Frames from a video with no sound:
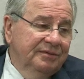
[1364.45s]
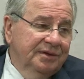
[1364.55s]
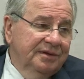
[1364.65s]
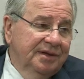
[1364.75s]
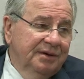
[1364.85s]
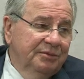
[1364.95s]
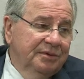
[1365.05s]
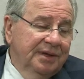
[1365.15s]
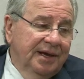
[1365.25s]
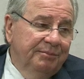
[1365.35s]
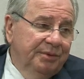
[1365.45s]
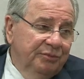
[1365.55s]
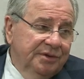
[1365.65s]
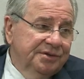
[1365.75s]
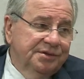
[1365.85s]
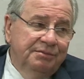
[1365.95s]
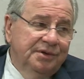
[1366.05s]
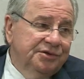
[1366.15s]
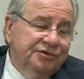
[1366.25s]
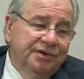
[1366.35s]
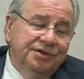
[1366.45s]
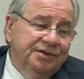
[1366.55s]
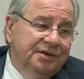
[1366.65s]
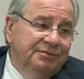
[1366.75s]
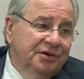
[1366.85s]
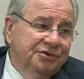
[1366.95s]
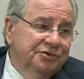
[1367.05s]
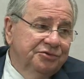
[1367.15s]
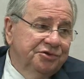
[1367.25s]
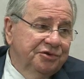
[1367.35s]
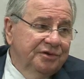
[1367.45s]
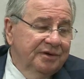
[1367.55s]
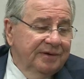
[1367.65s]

Whether that will happen with this administration, I'm not so sure.